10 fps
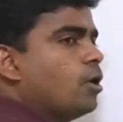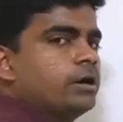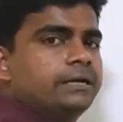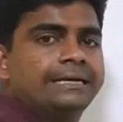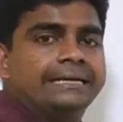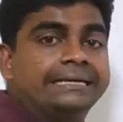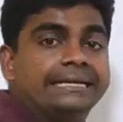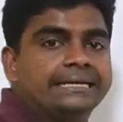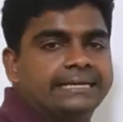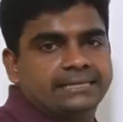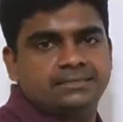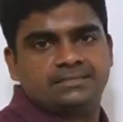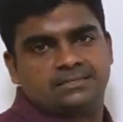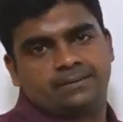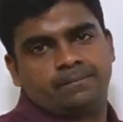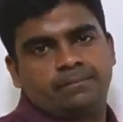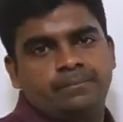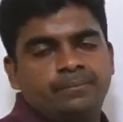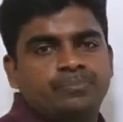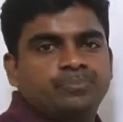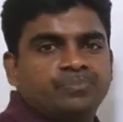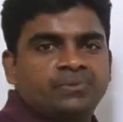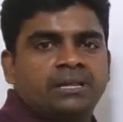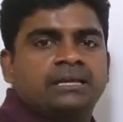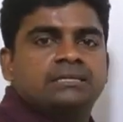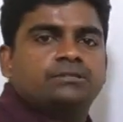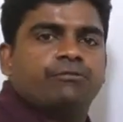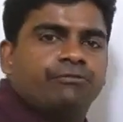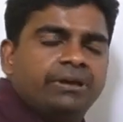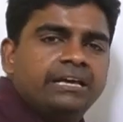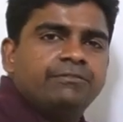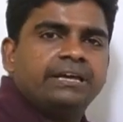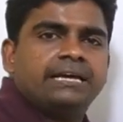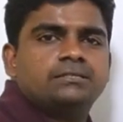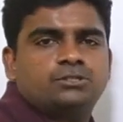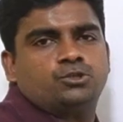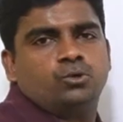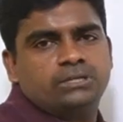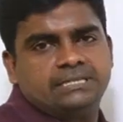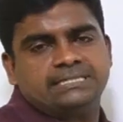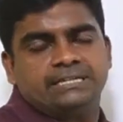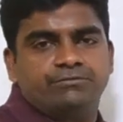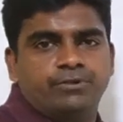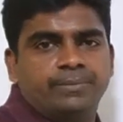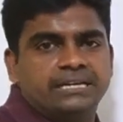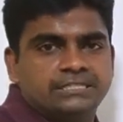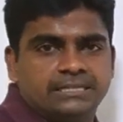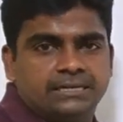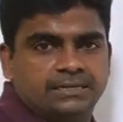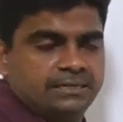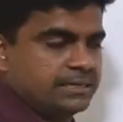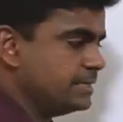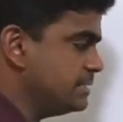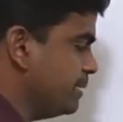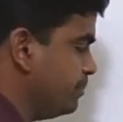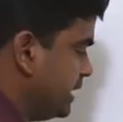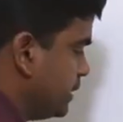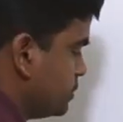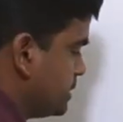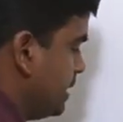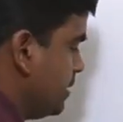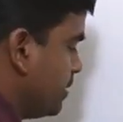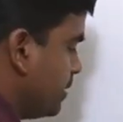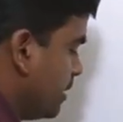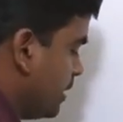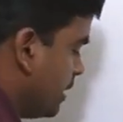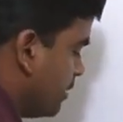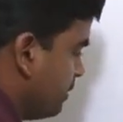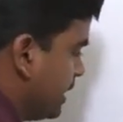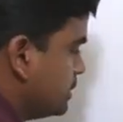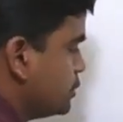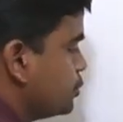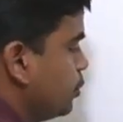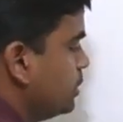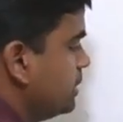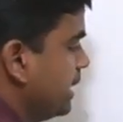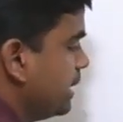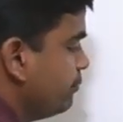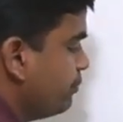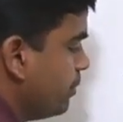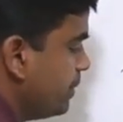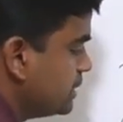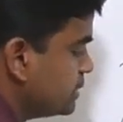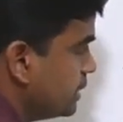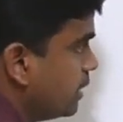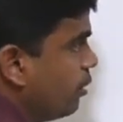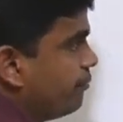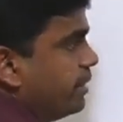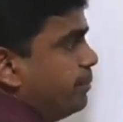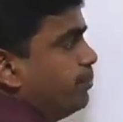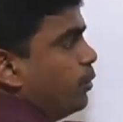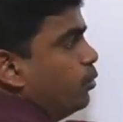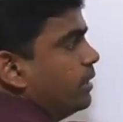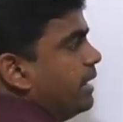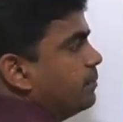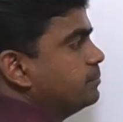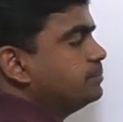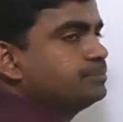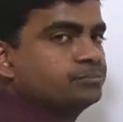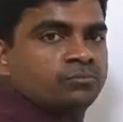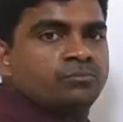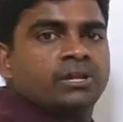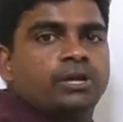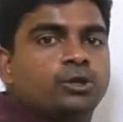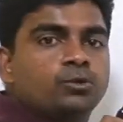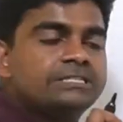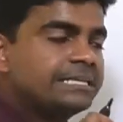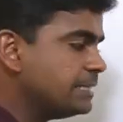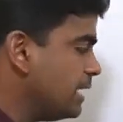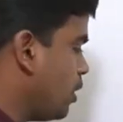called details. So where we can store this information? Simply to say, we can store the information of a program using the